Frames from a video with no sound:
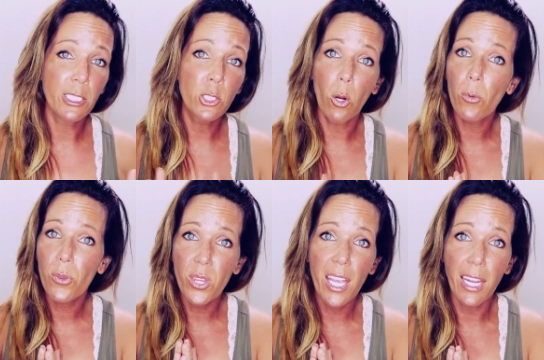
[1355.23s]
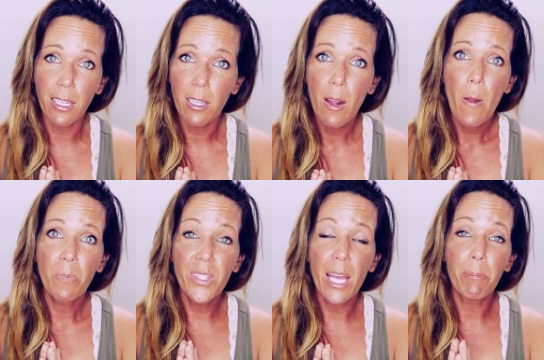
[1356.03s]
Don't think
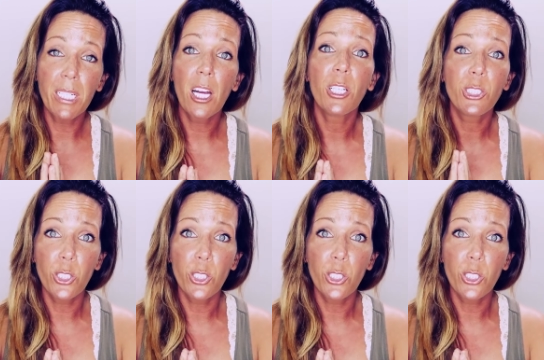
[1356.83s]
that because